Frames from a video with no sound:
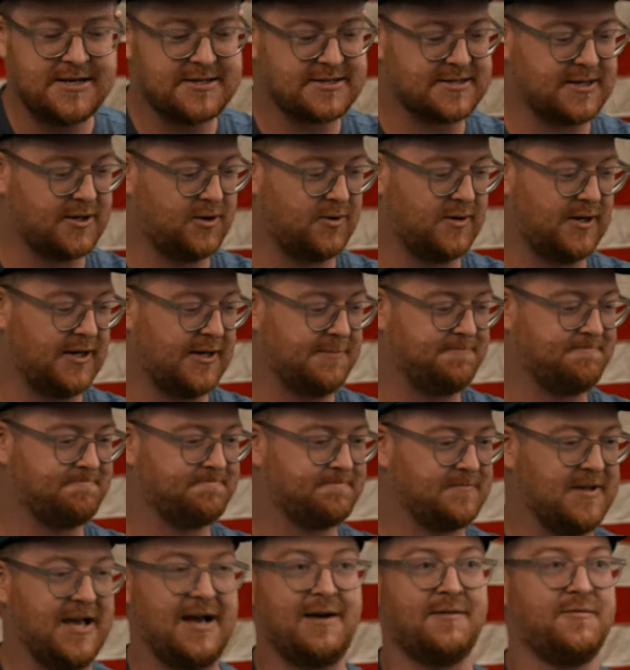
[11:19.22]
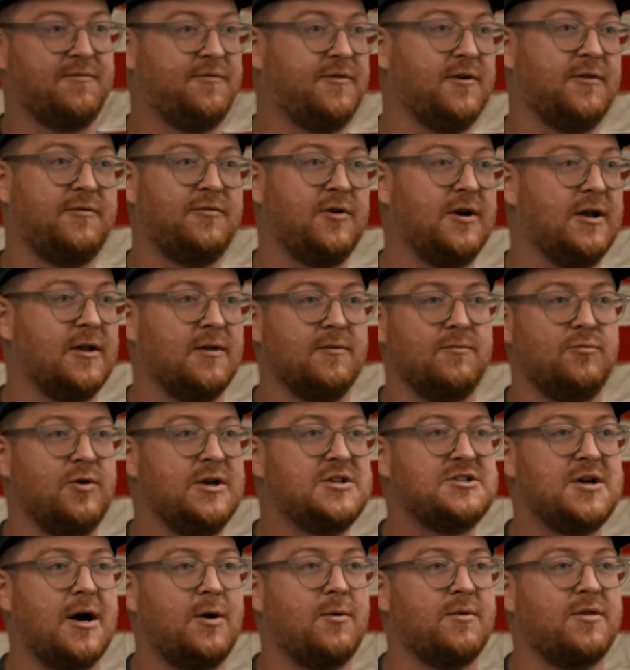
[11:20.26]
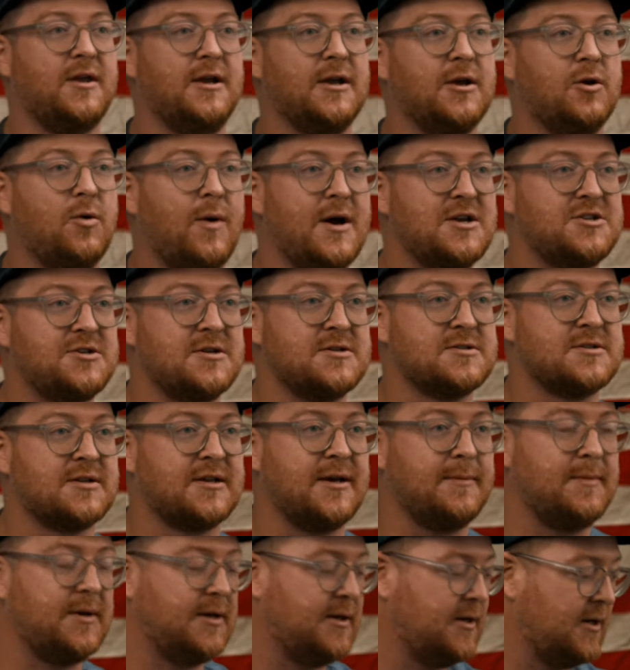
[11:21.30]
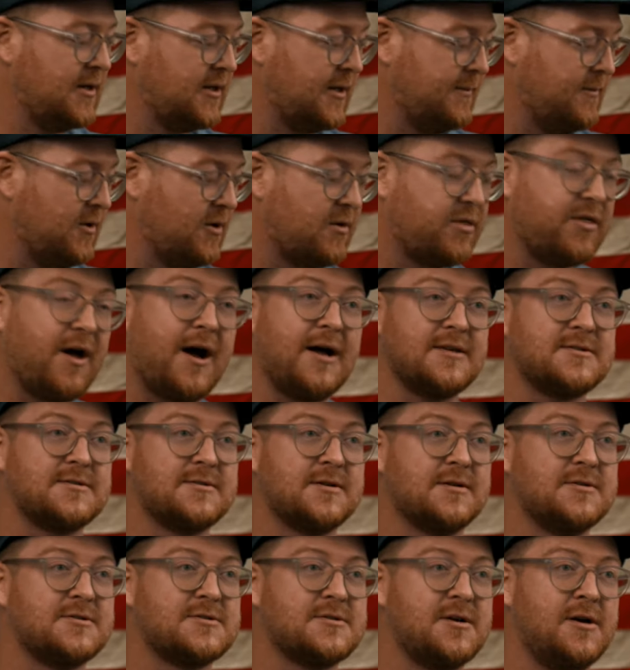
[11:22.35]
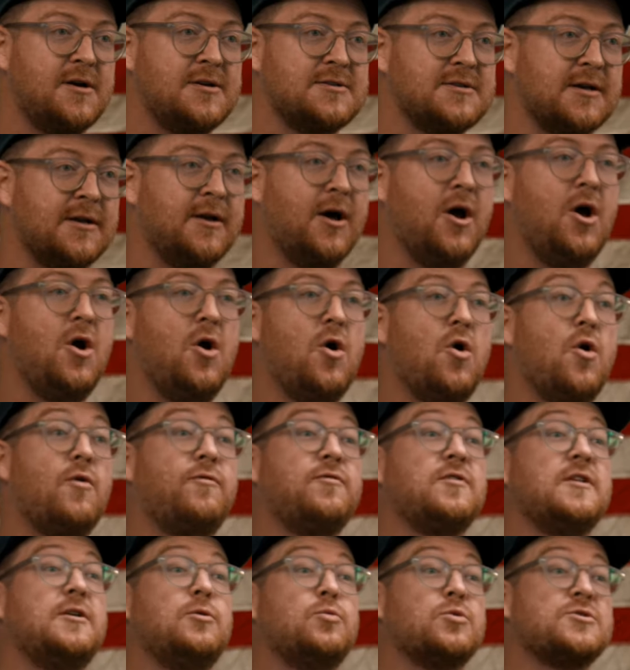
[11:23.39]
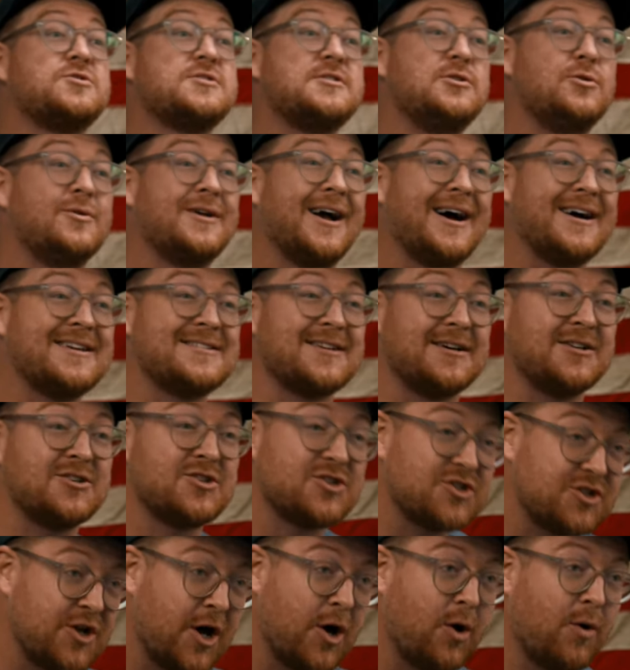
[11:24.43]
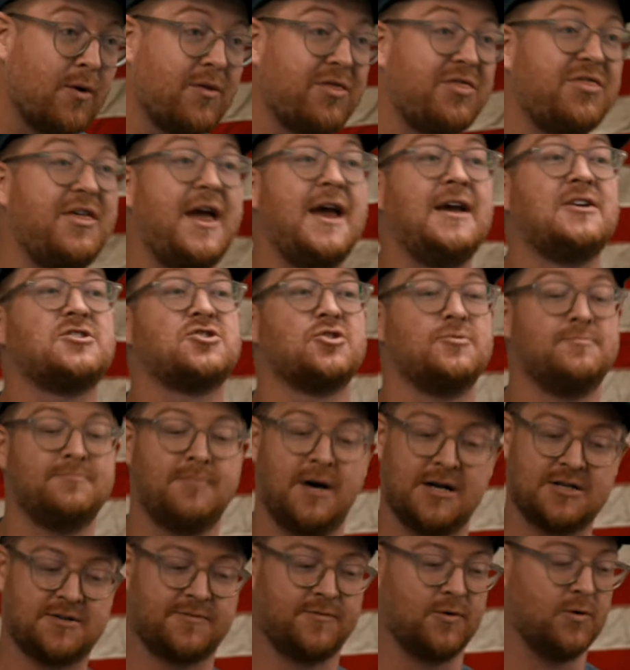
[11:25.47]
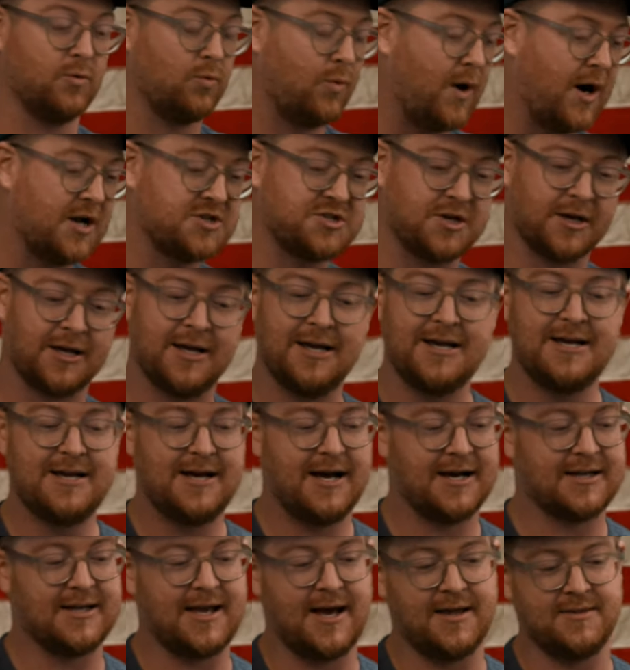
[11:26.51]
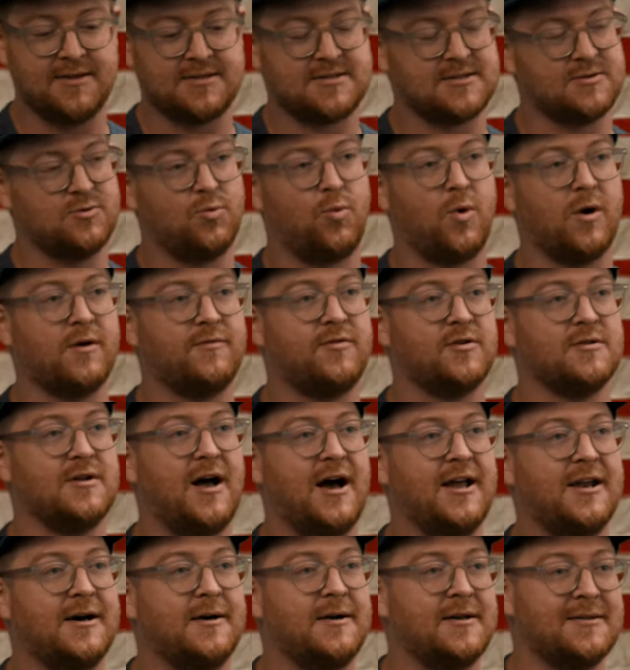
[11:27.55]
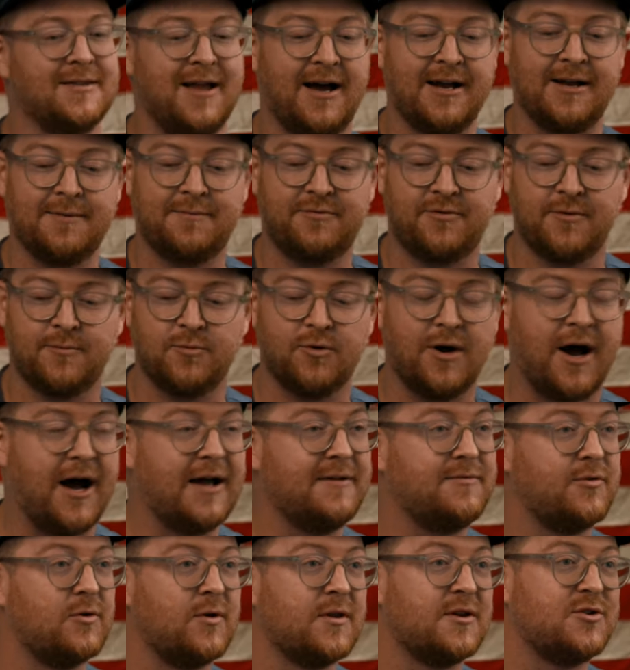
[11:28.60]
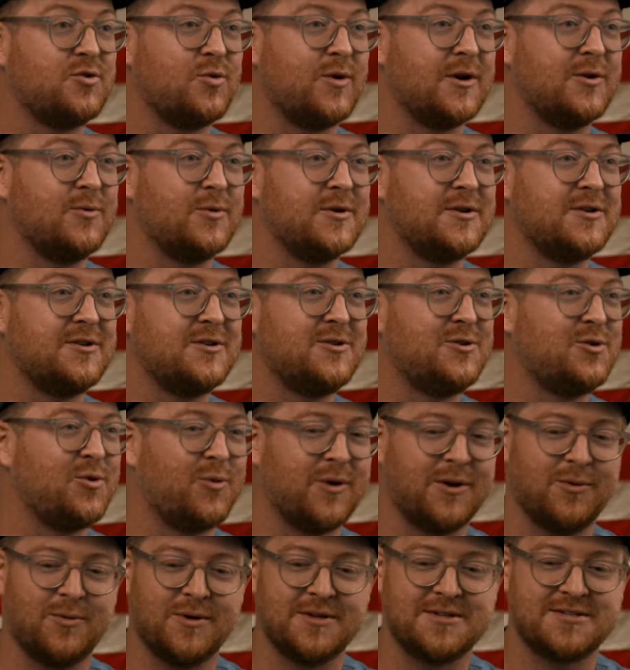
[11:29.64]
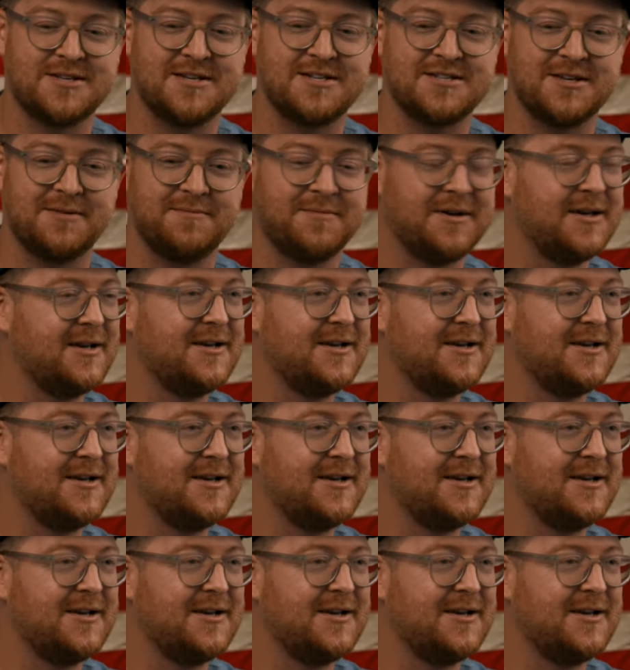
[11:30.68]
So yeah, feel free to reach out with any questions. Give me your thoughts and concerns, and hopefully we'll see you guys on snow. Thanks so much for watching. Again, this is a wonderful lineup from Ride for the 2021 season.